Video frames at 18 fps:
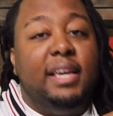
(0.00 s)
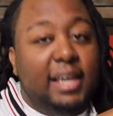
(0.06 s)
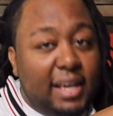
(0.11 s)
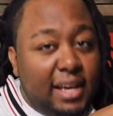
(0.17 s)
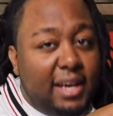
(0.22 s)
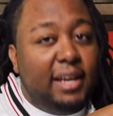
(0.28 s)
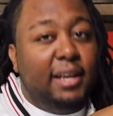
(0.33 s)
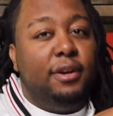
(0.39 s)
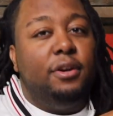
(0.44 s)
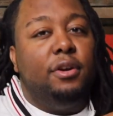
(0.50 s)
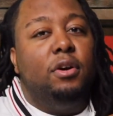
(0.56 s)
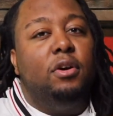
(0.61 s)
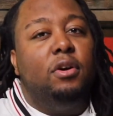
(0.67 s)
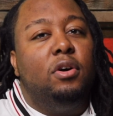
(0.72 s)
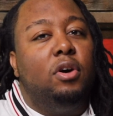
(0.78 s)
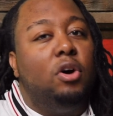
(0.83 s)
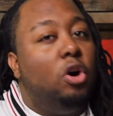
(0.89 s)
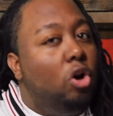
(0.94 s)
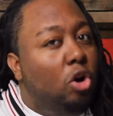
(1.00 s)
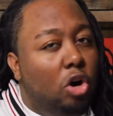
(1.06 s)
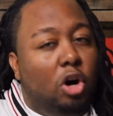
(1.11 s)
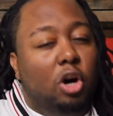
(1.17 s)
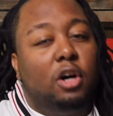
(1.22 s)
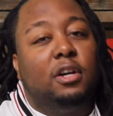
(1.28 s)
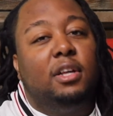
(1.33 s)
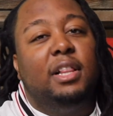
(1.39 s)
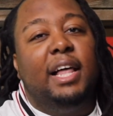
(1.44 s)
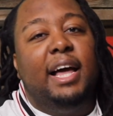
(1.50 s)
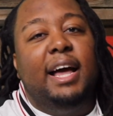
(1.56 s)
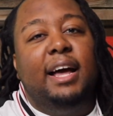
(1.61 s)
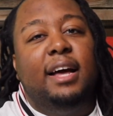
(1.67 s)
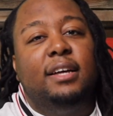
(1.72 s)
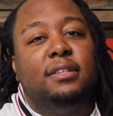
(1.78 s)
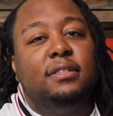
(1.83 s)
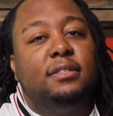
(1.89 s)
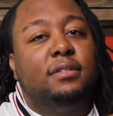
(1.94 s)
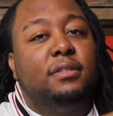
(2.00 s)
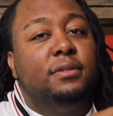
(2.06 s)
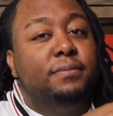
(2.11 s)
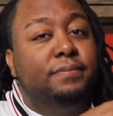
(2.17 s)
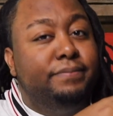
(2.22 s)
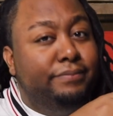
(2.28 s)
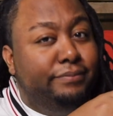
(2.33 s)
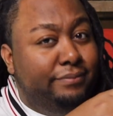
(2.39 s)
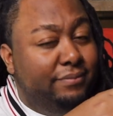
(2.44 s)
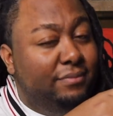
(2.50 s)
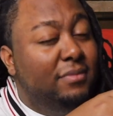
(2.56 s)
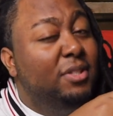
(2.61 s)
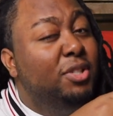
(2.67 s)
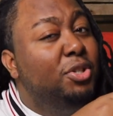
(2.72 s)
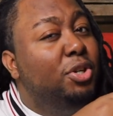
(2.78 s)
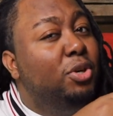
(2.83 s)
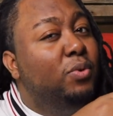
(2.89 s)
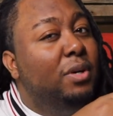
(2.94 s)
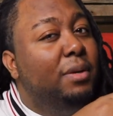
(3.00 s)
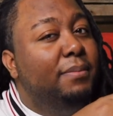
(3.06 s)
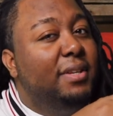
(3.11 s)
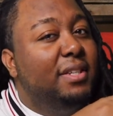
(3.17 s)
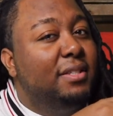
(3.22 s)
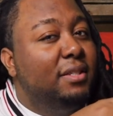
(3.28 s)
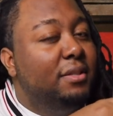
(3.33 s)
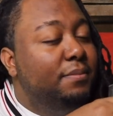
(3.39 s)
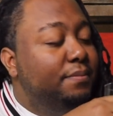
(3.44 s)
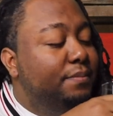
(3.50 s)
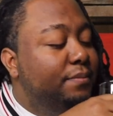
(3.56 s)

in All Class. You don't want to miss it.